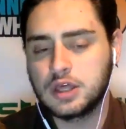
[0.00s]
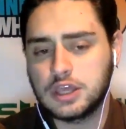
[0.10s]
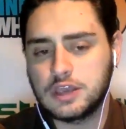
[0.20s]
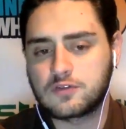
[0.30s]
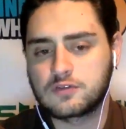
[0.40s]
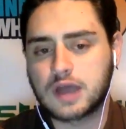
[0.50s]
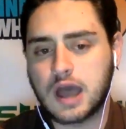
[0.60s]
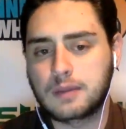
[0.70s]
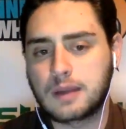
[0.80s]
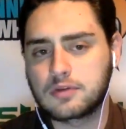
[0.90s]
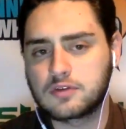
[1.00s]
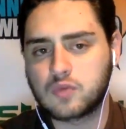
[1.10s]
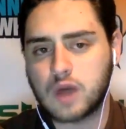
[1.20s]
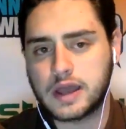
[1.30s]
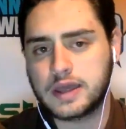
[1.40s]
Eastern Time. Couple
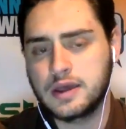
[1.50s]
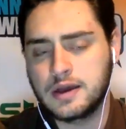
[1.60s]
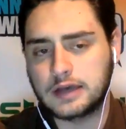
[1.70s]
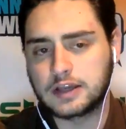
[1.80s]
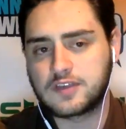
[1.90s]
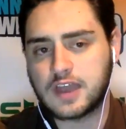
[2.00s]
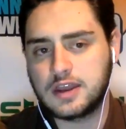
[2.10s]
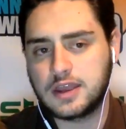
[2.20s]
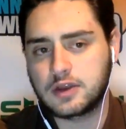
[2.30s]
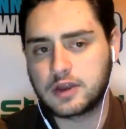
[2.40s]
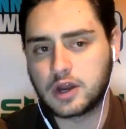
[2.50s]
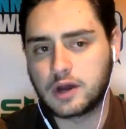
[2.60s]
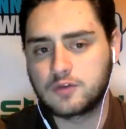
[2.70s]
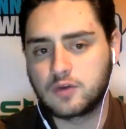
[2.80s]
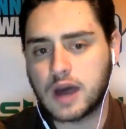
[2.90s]
why I like San Diego to get
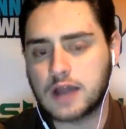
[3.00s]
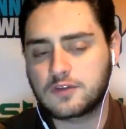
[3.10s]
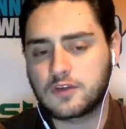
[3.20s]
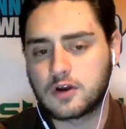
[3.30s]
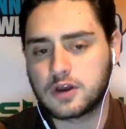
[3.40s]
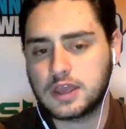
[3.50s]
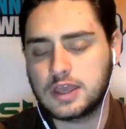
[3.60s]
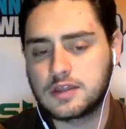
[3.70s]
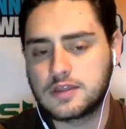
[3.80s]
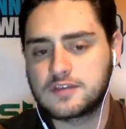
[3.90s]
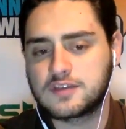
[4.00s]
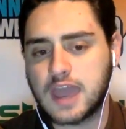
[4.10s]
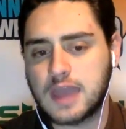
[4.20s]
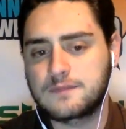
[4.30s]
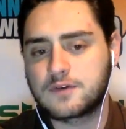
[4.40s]
off to a hot start in this game.